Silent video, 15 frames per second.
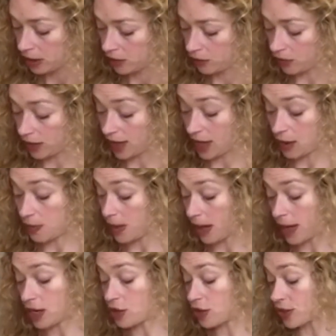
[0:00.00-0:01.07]
for keeping,
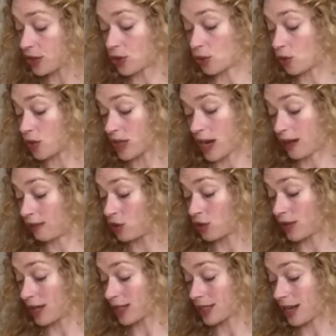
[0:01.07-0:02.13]
and you just store it out of
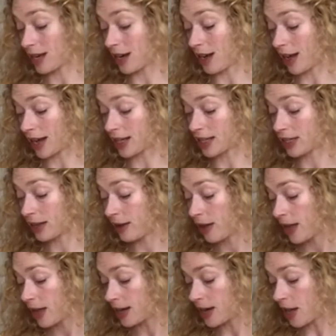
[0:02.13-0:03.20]
direct sunlight.
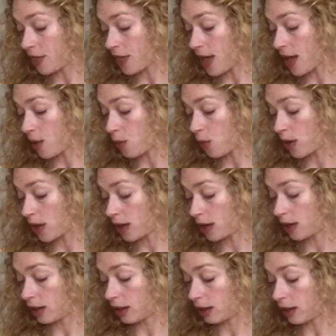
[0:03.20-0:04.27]
Now that
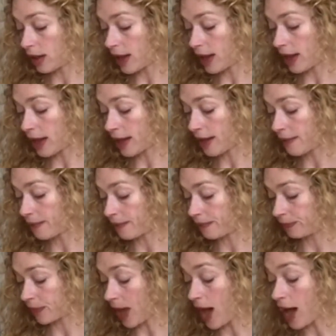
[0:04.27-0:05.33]
will
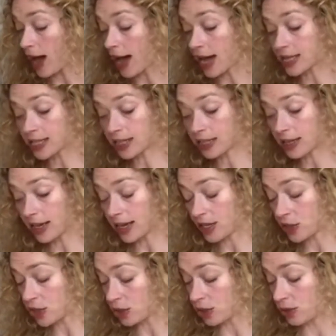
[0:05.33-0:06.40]
harden
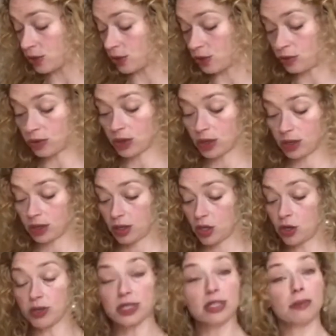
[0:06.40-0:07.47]
into,
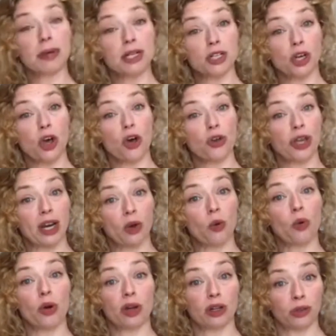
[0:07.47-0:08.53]
similar to coconut
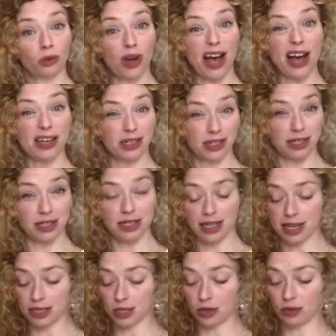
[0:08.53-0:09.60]
oil, it will harden into
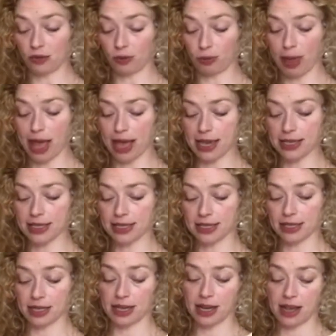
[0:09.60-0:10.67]
that sort of paste
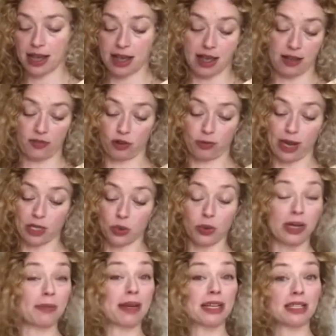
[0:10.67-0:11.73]
after about 20
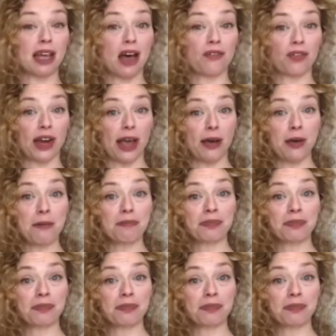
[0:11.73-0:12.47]
minutes, half an hour.